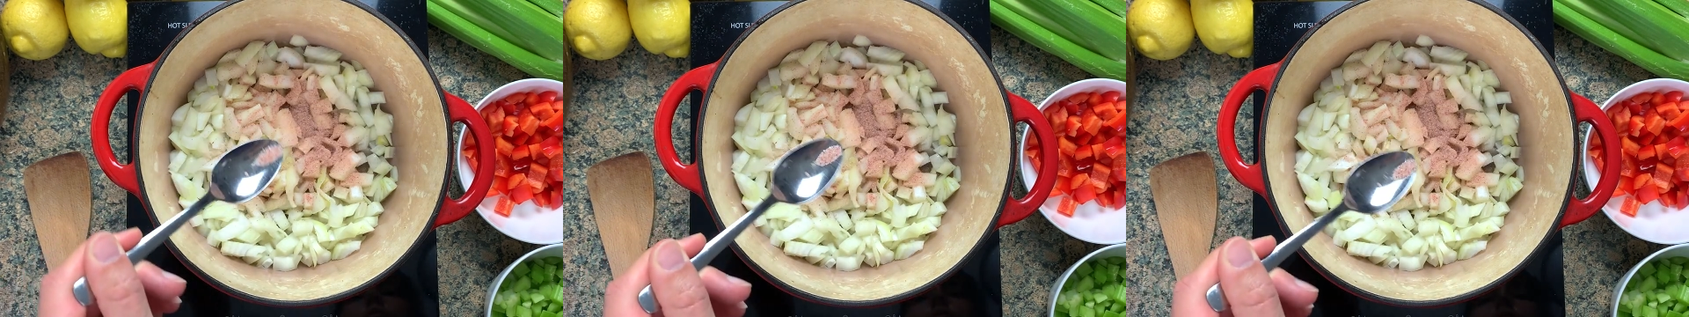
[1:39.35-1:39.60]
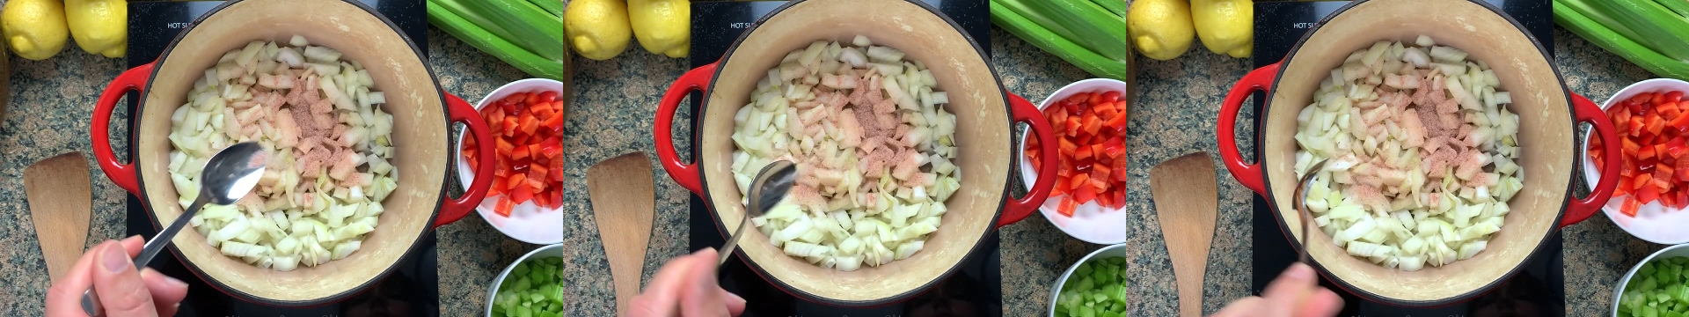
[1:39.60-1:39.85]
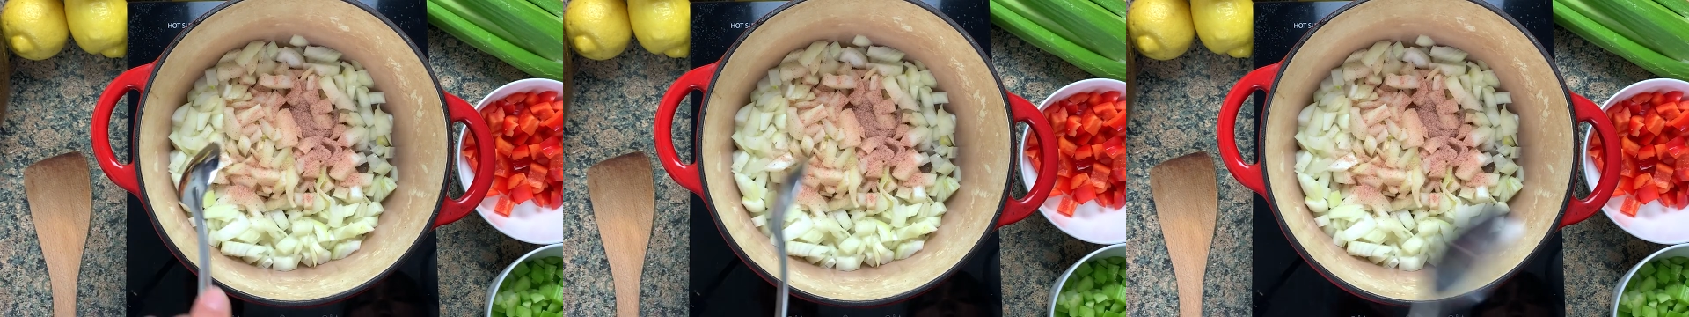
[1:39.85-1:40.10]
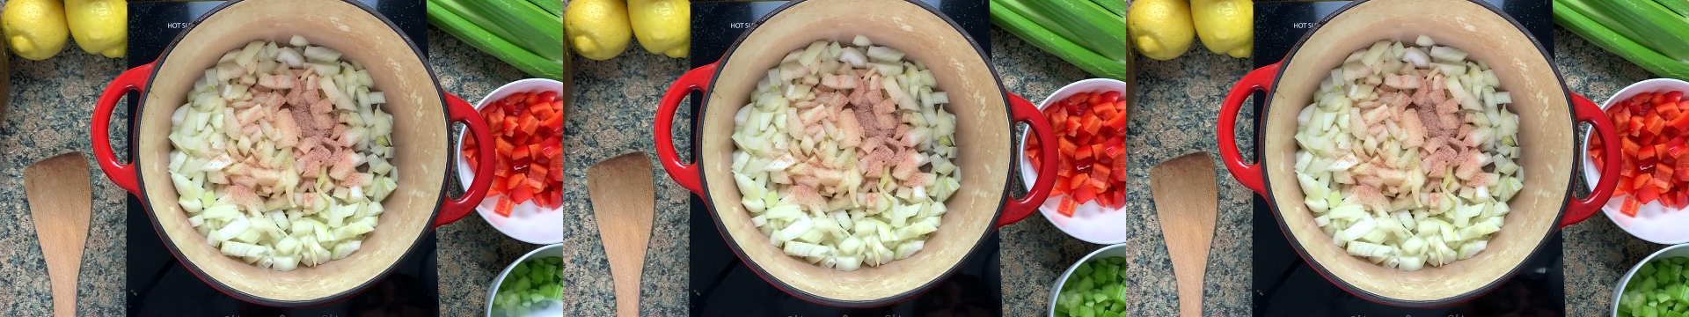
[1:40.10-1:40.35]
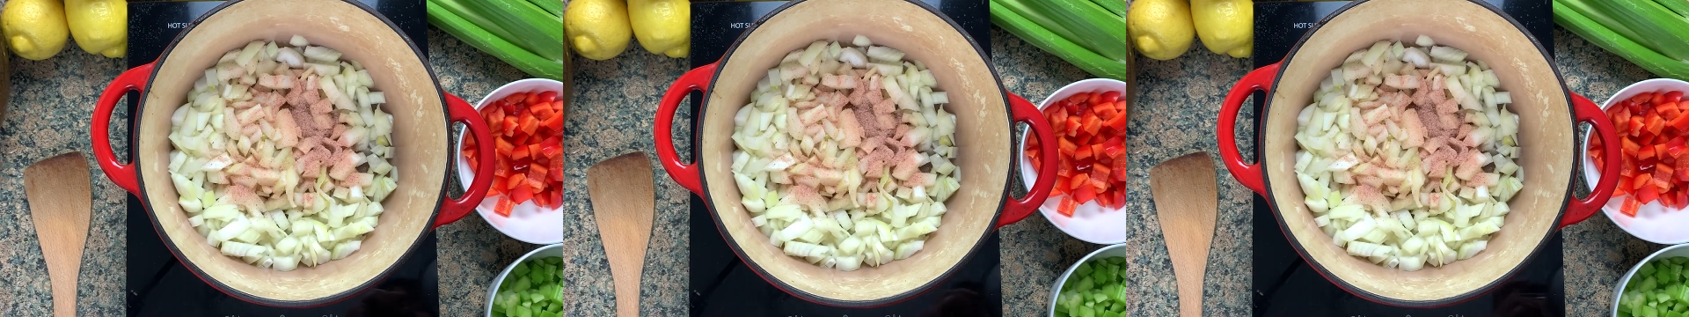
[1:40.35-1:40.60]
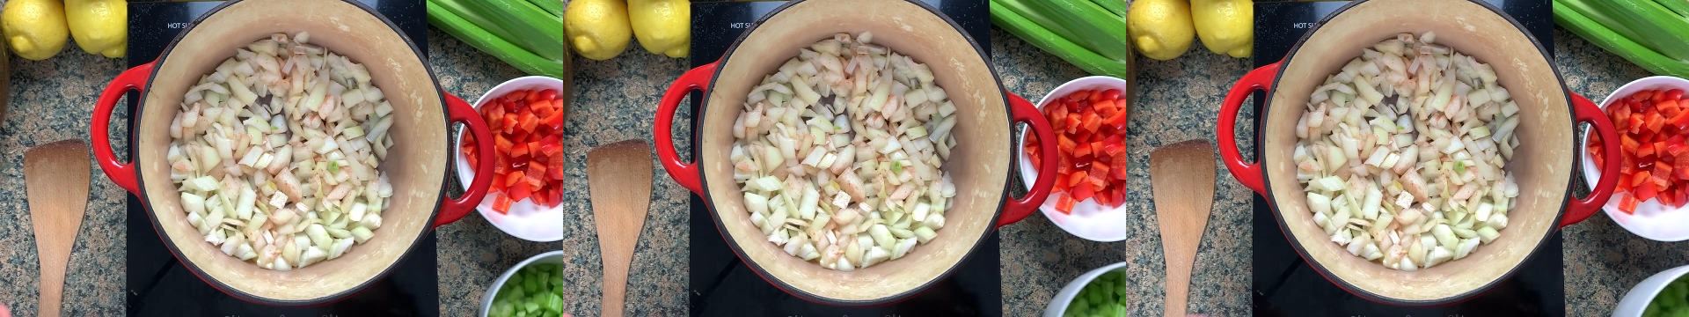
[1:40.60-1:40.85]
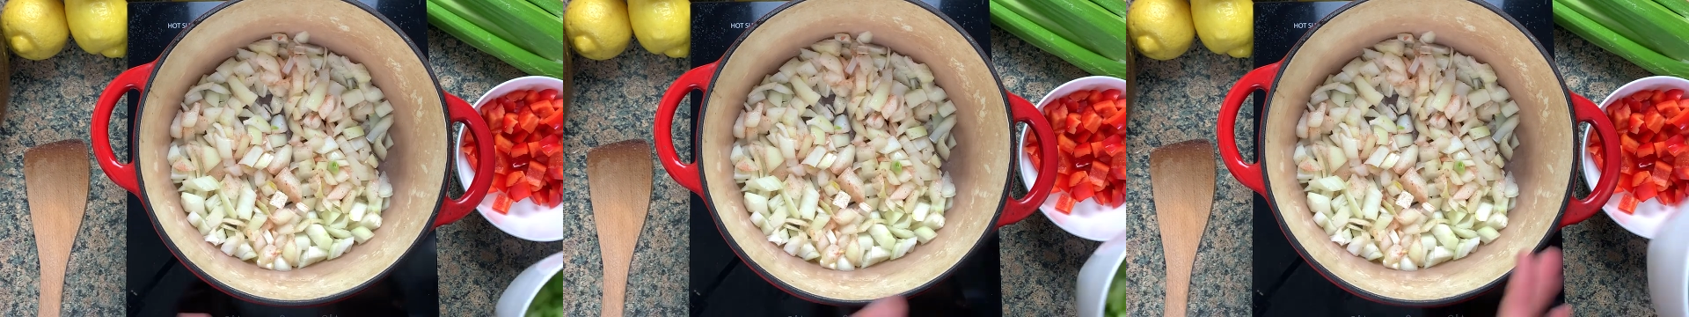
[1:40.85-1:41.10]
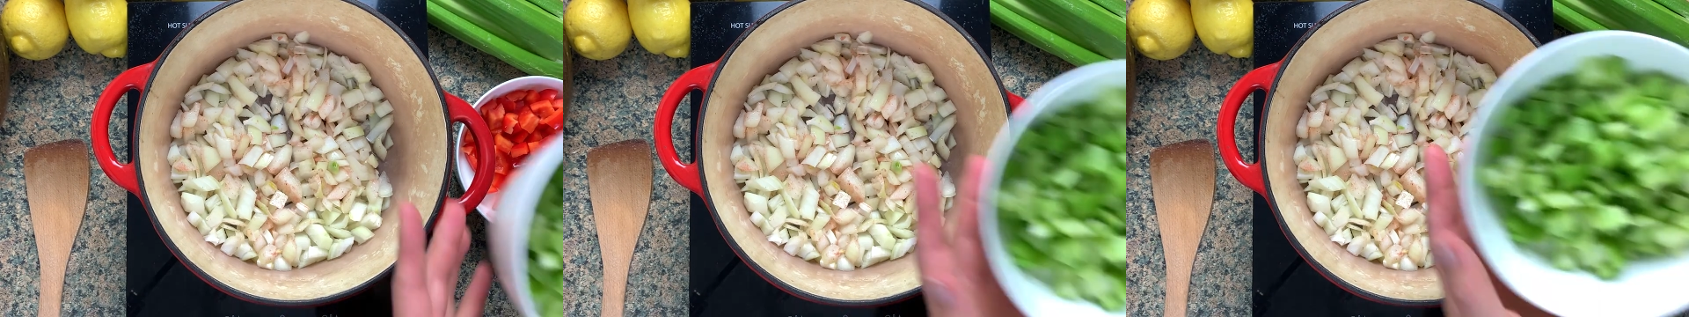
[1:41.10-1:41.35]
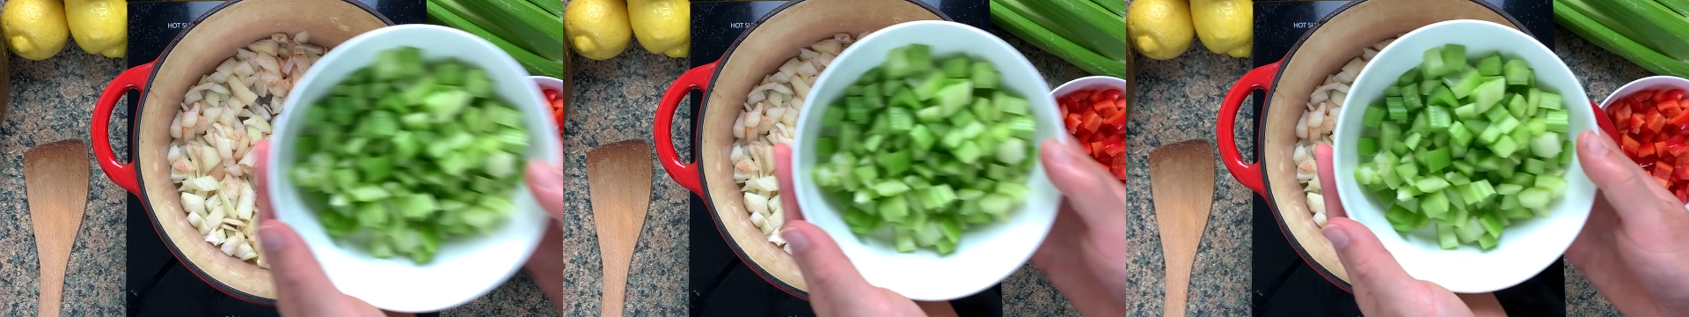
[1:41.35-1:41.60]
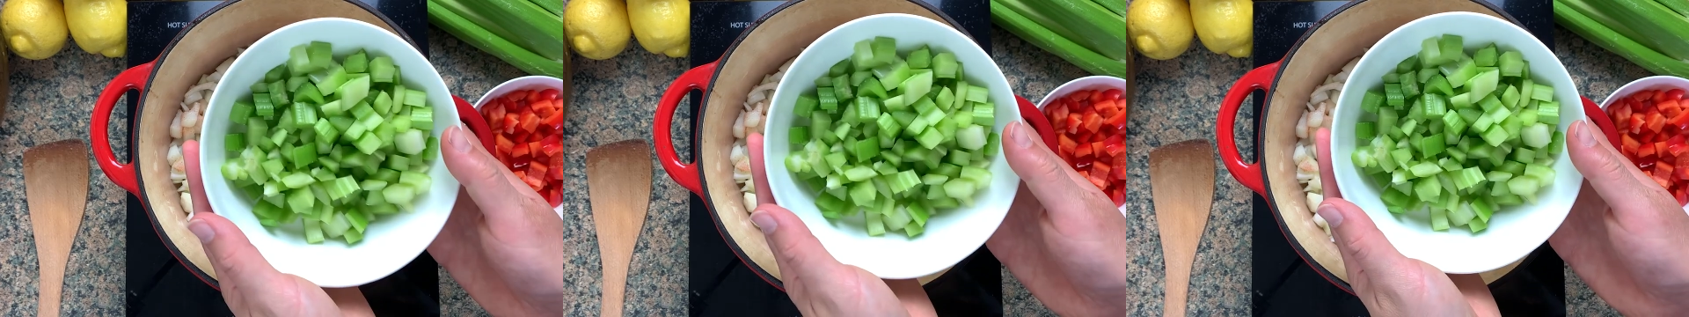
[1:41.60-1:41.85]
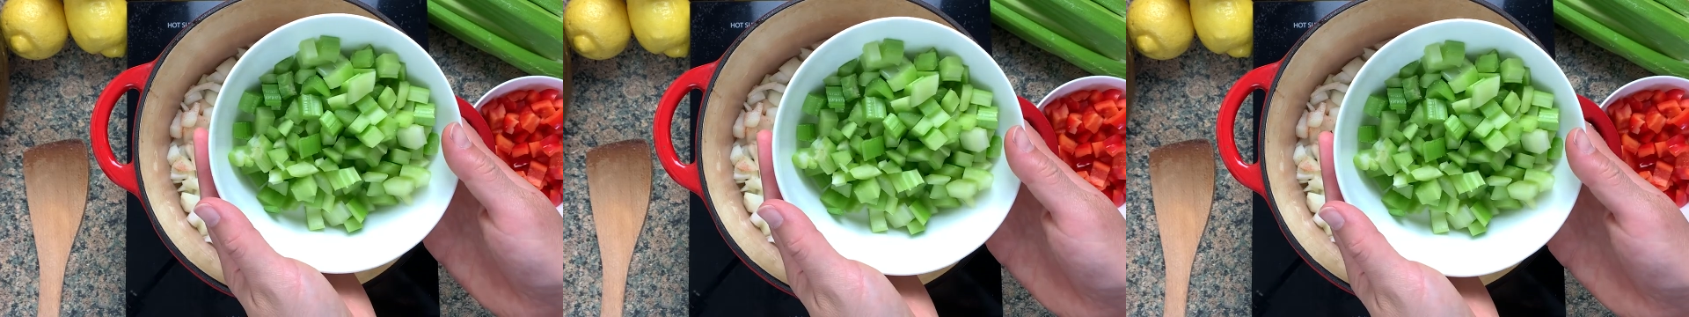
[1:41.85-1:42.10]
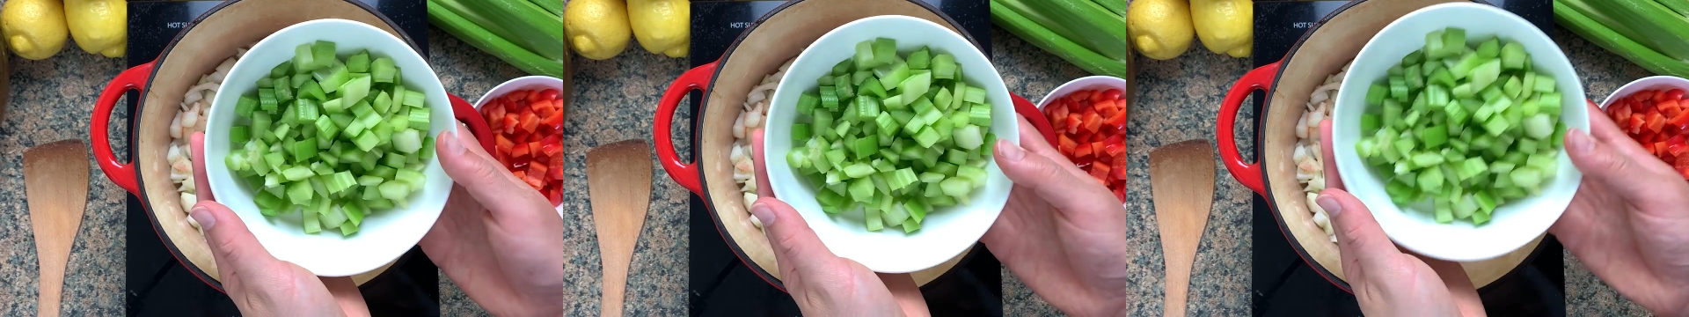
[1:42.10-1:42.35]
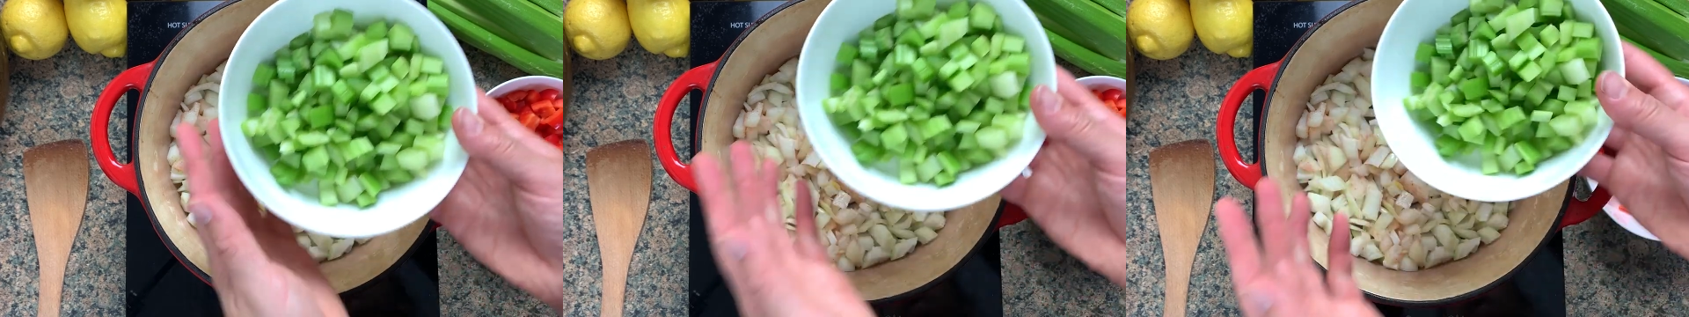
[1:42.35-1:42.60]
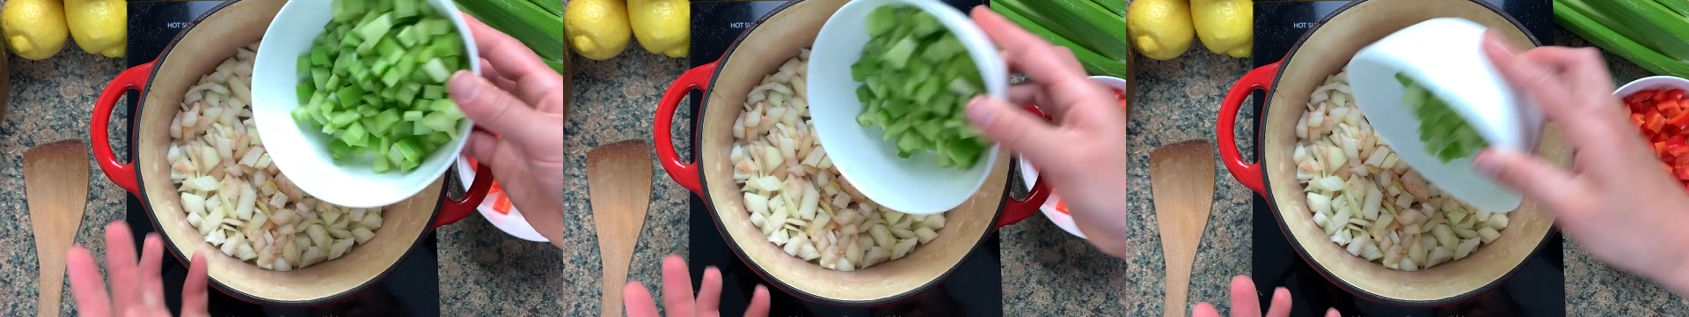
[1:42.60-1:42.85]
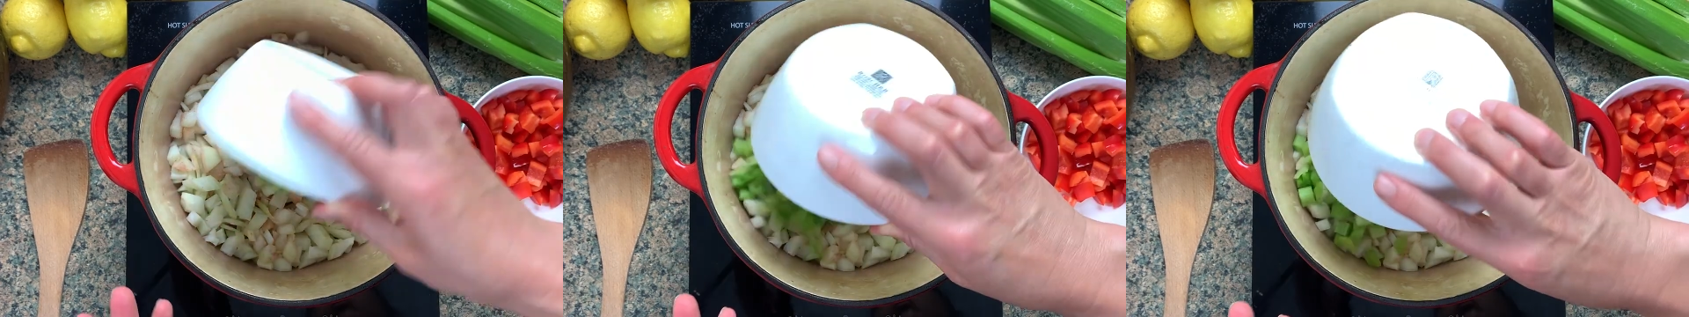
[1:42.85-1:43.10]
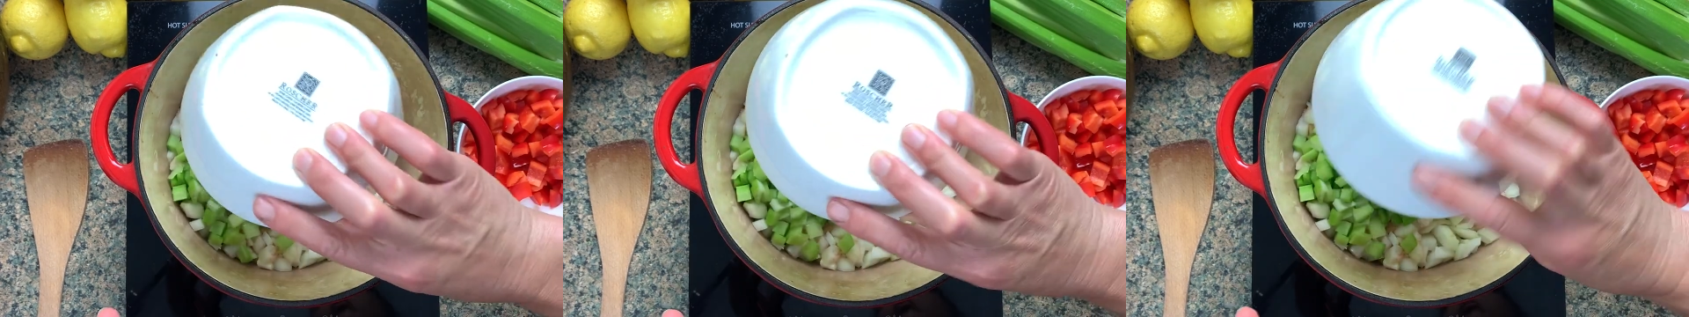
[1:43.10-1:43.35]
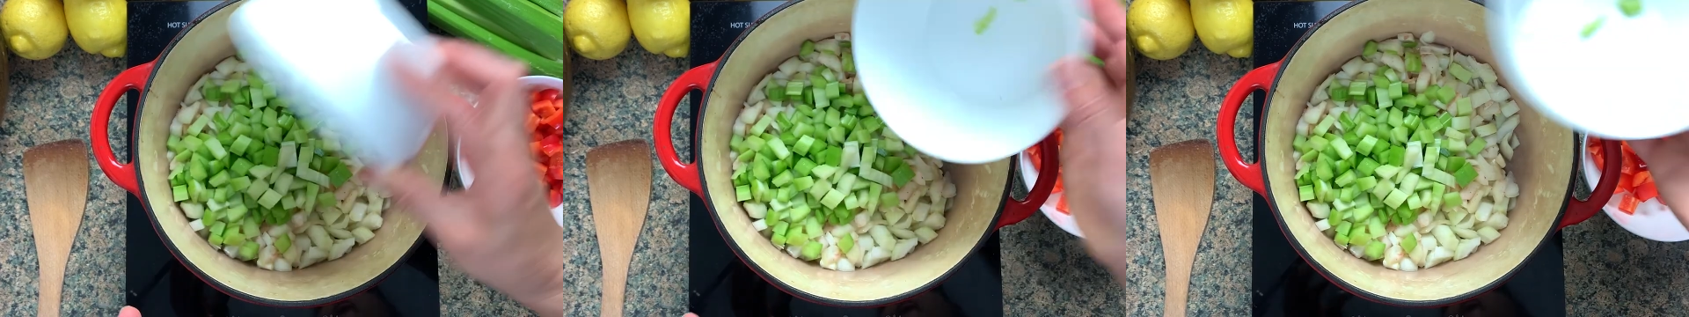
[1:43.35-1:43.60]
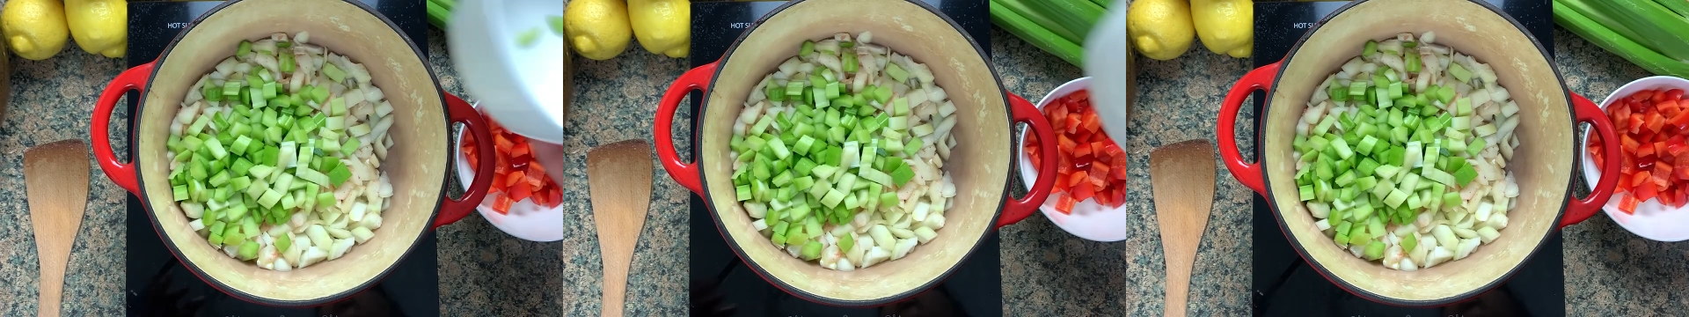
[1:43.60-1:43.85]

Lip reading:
[unreadable: no face in view]